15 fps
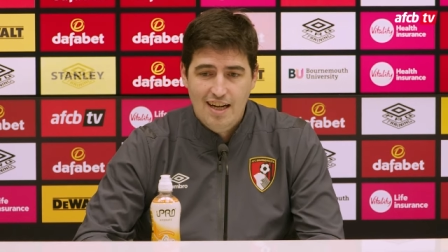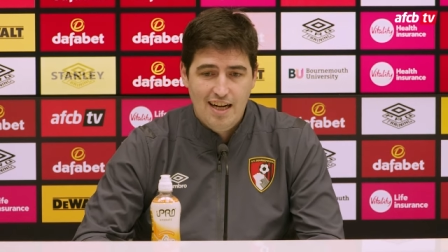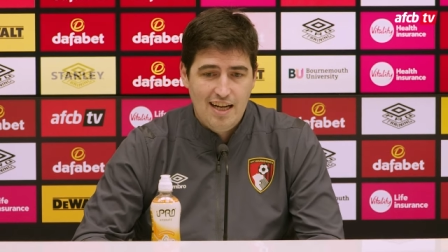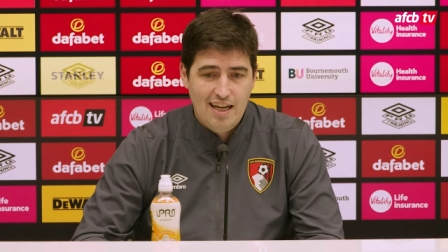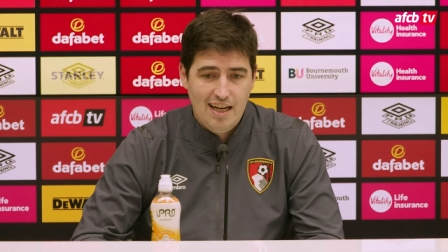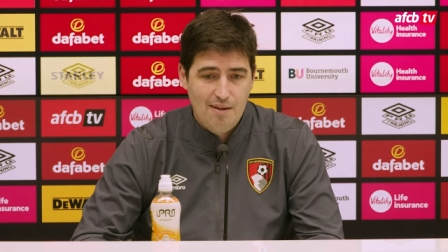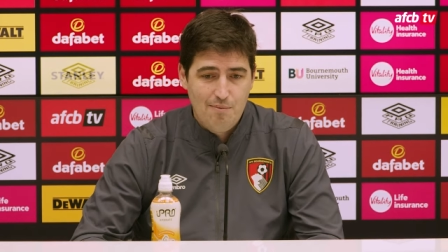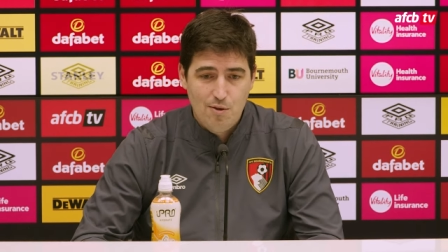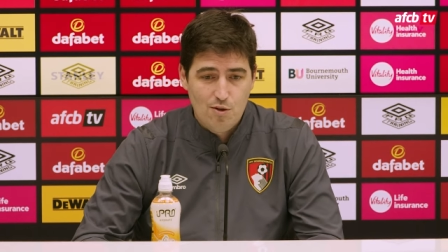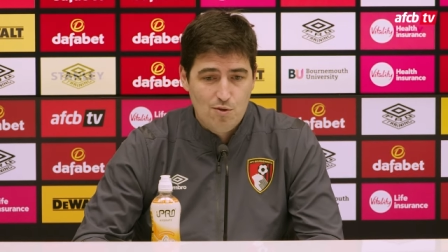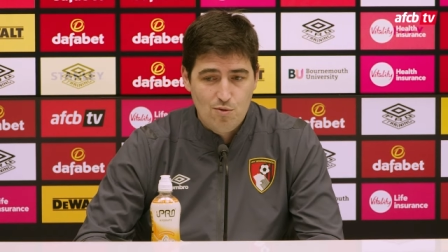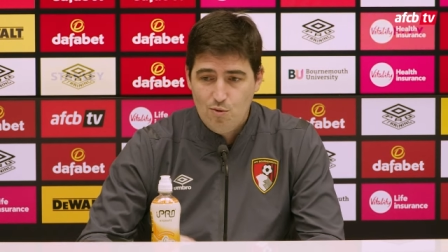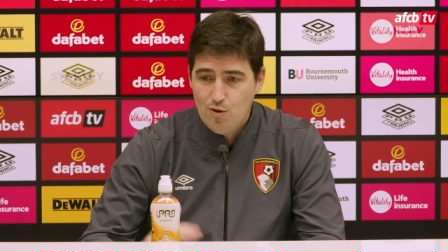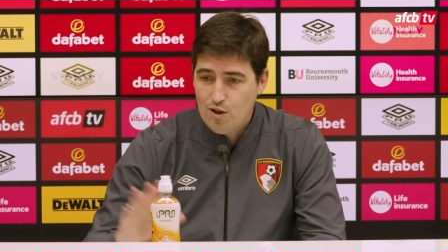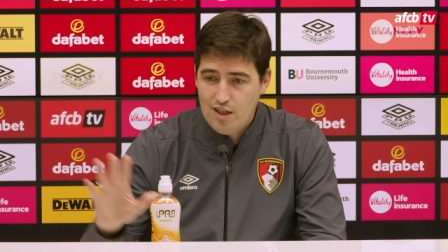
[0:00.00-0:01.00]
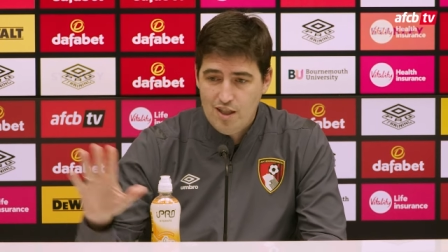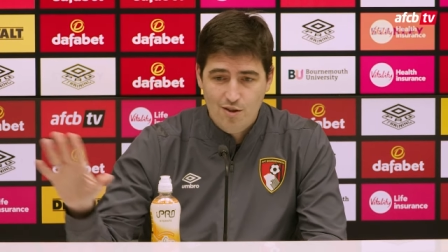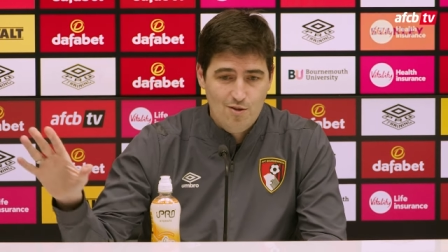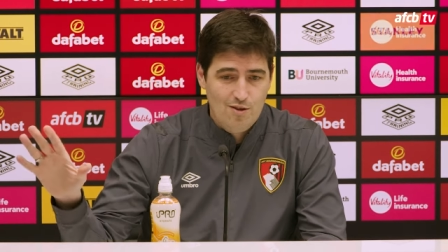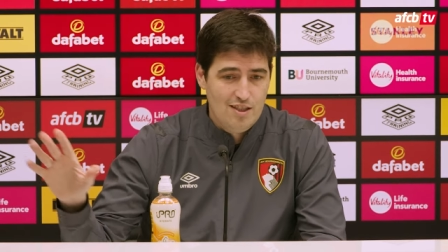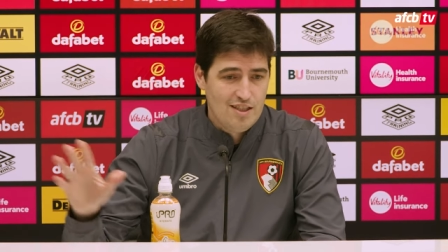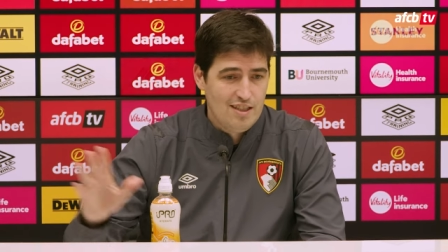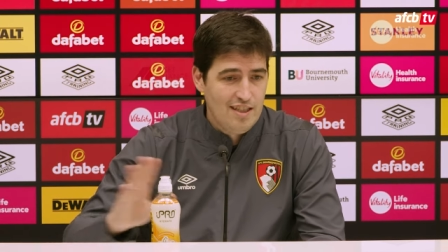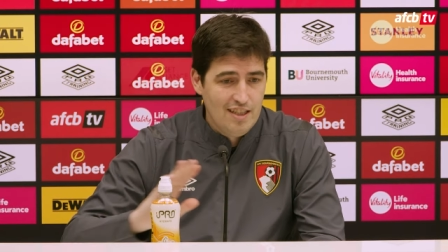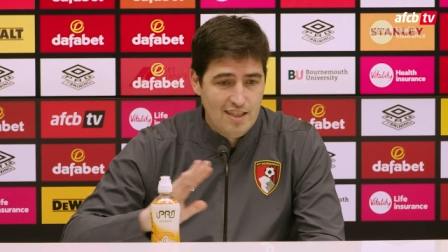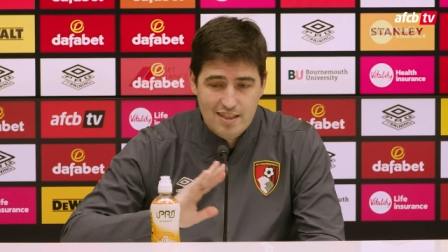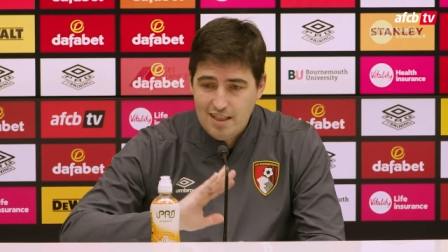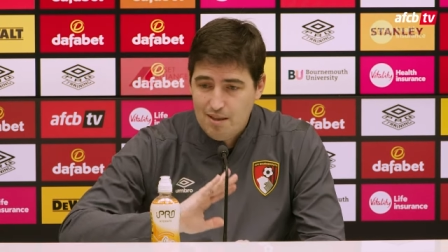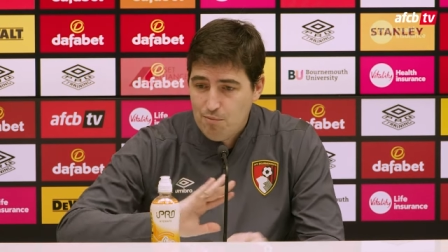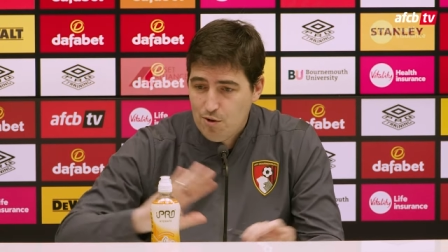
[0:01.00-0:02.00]
I'm not working on these
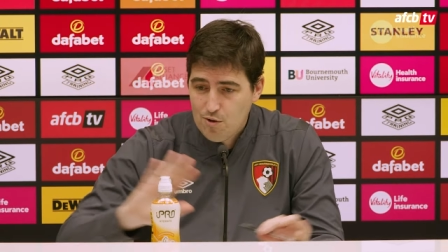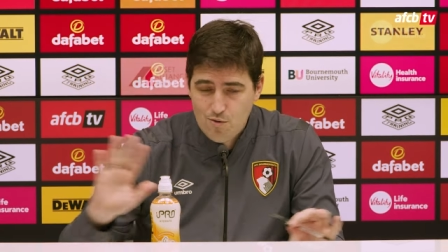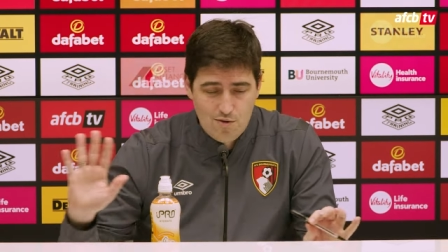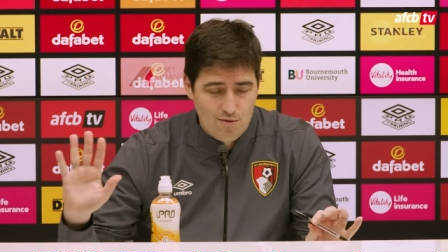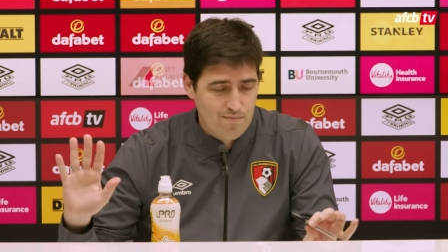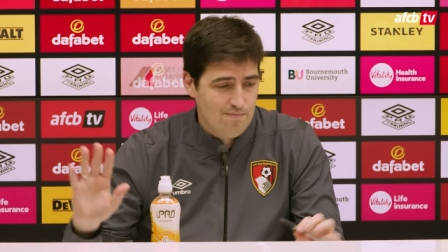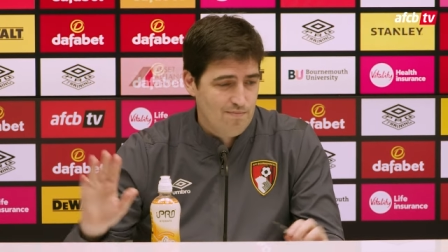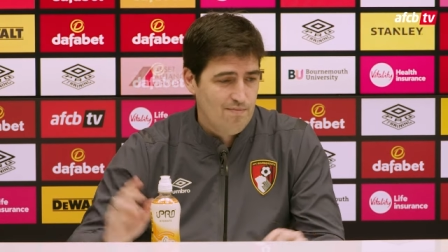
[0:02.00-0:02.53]
deals. I'm not